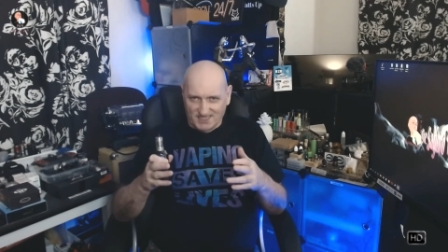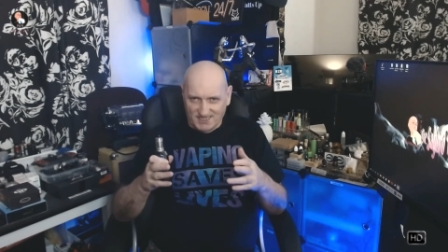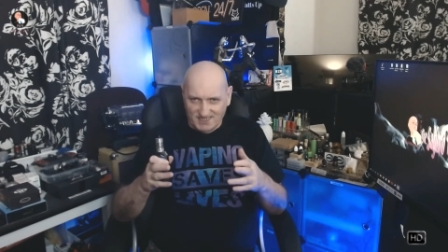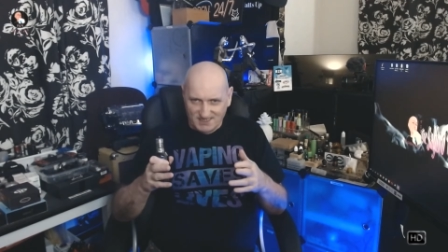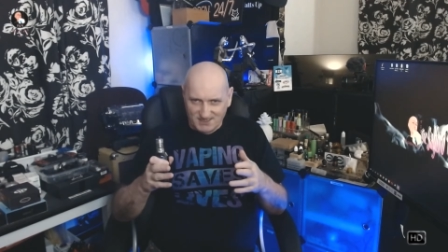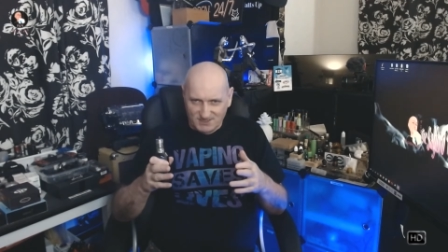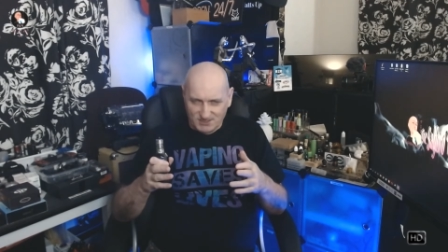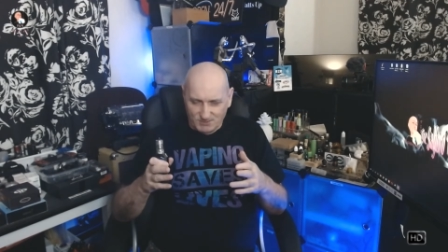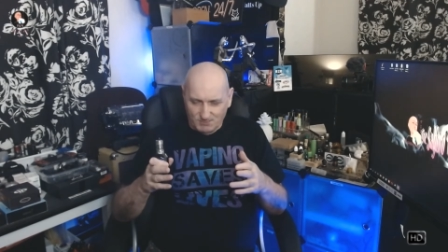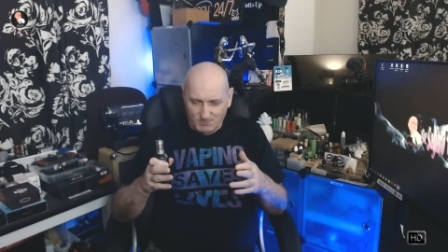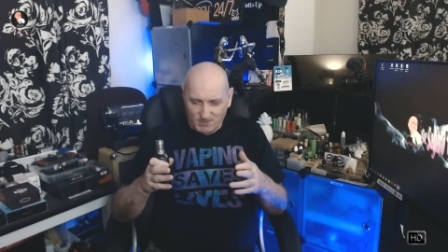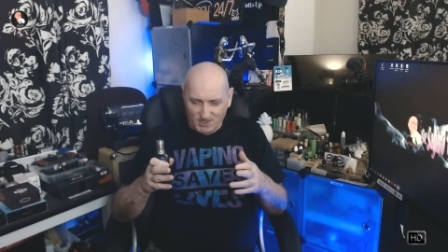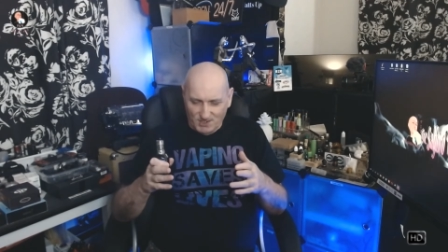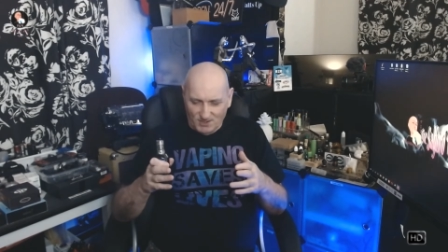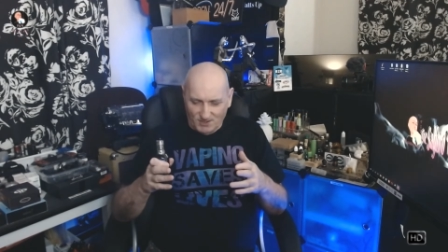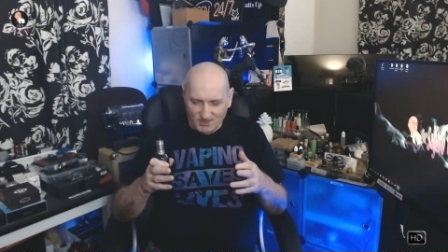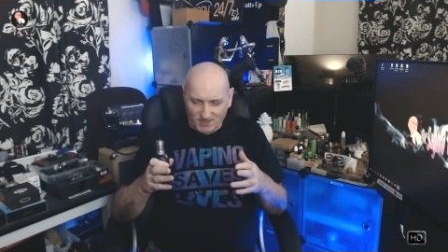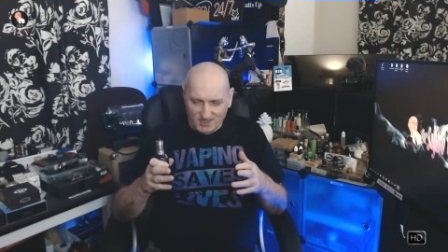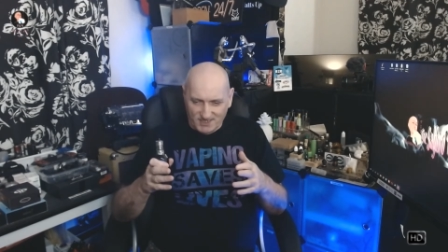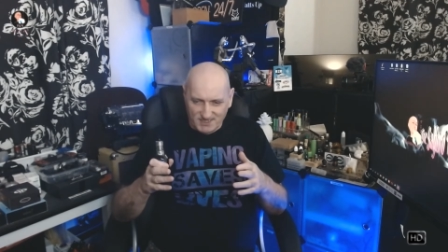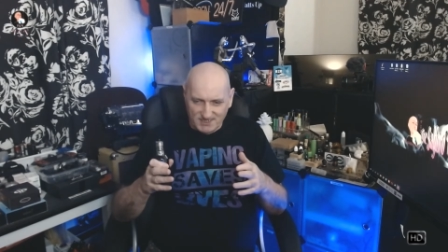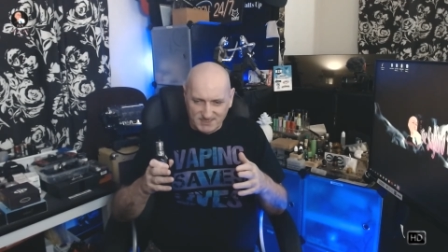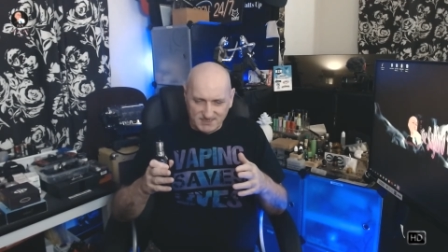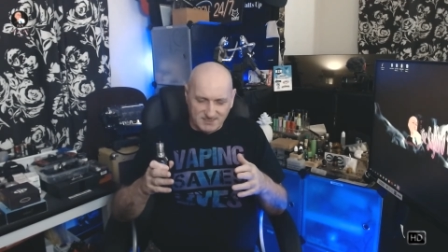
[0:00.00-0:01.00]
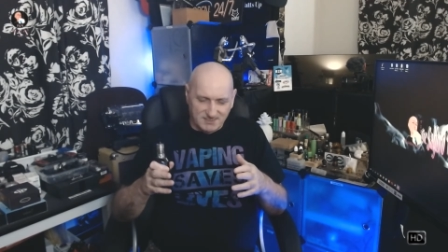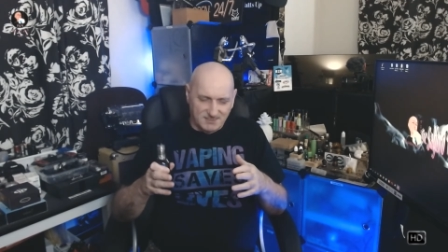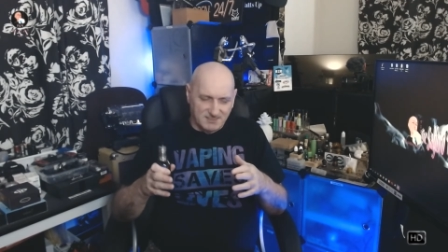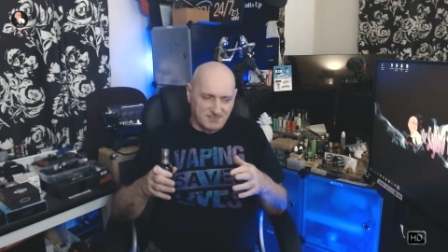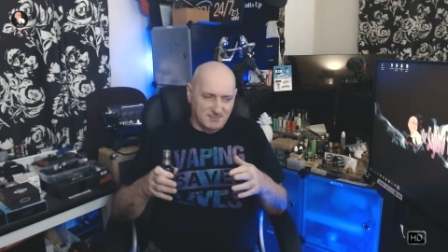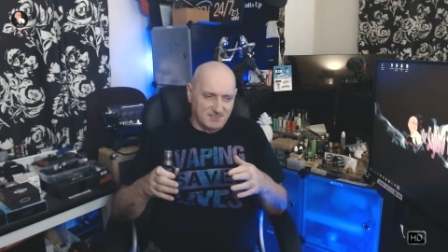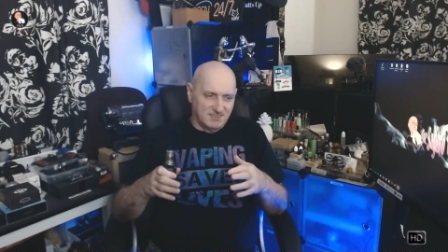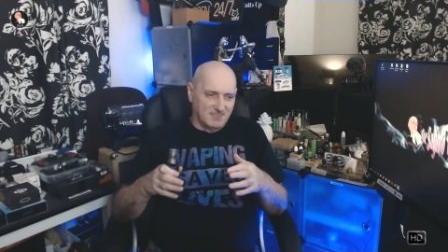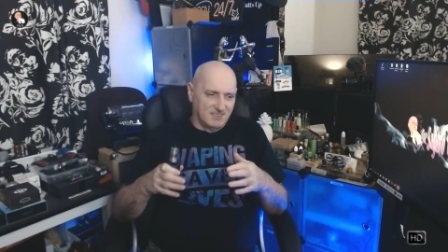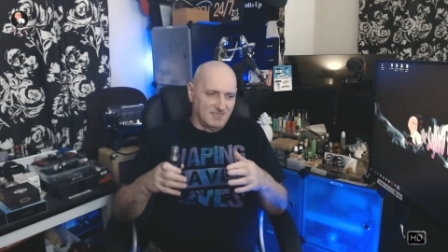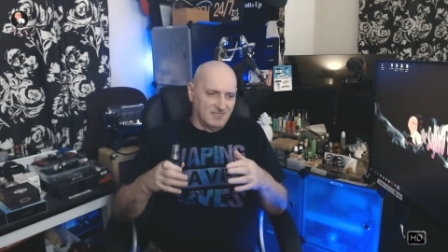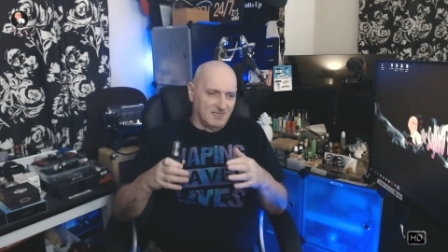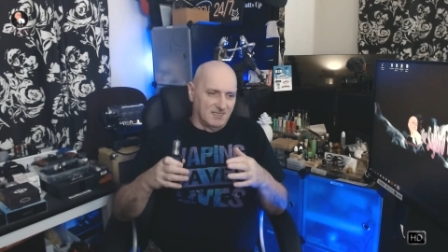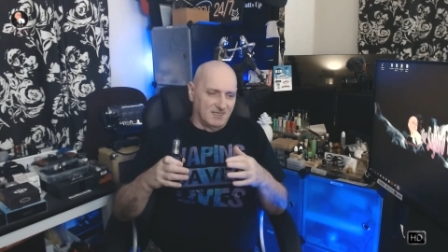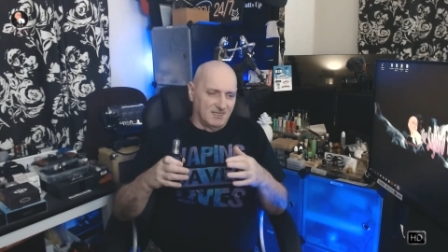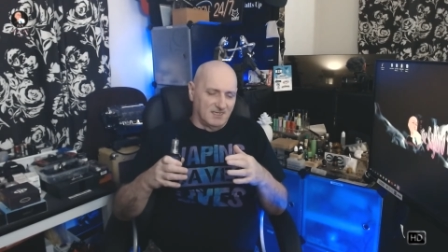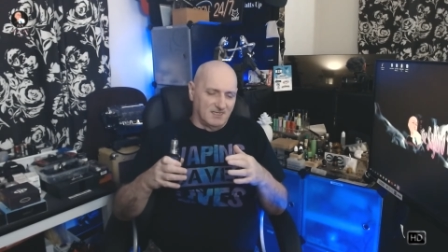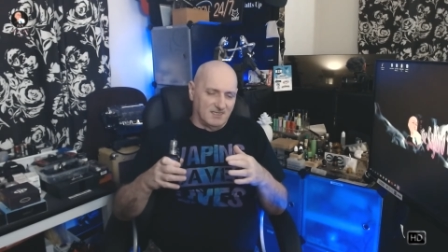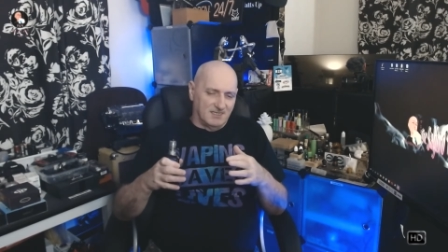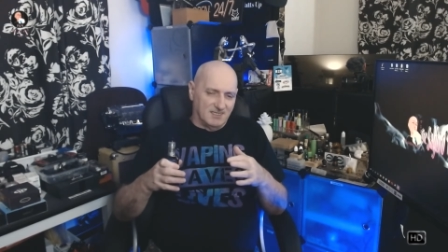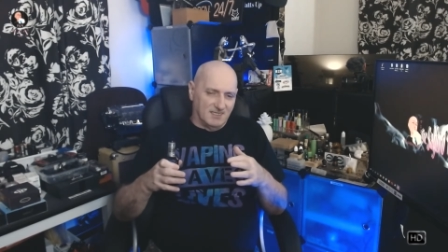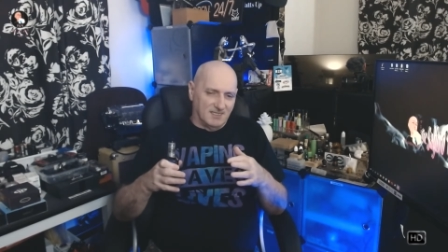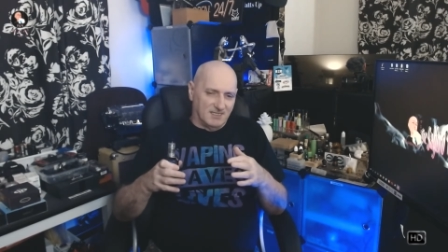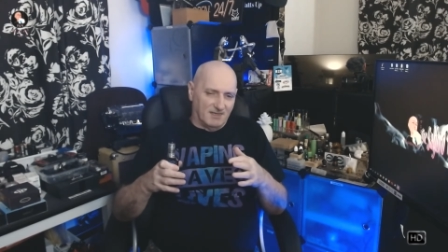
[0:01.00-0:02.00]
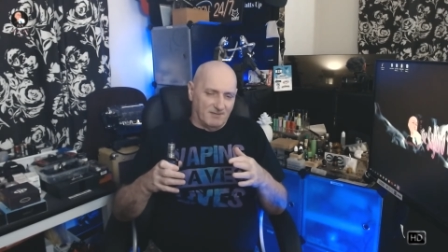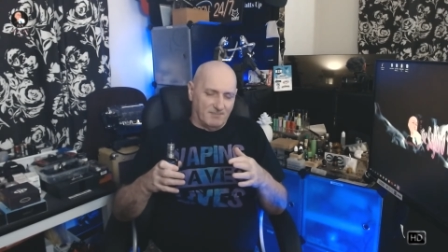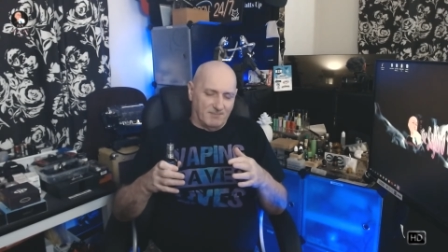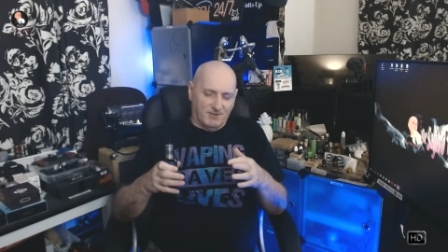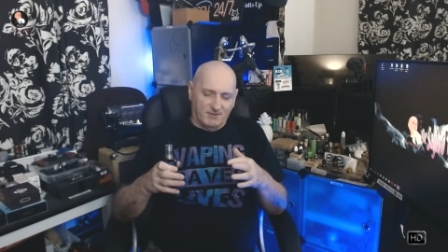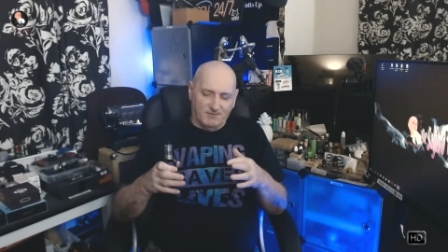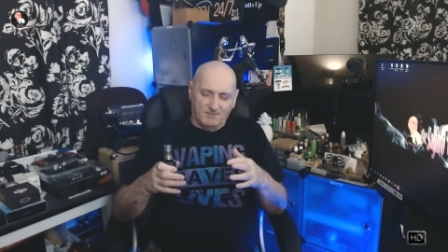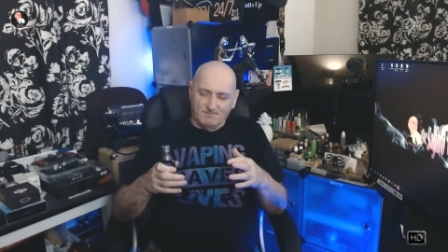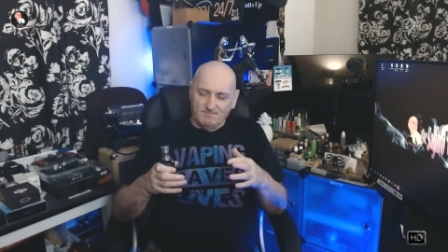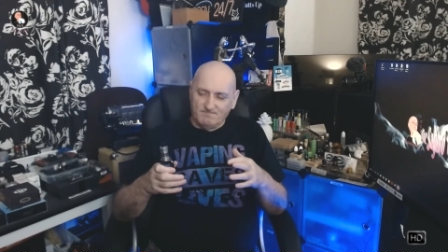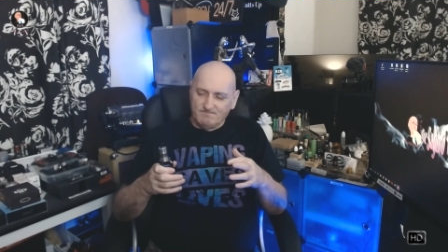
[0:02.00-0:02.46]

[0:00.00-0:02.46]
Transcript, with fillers: to be honest, the lemon.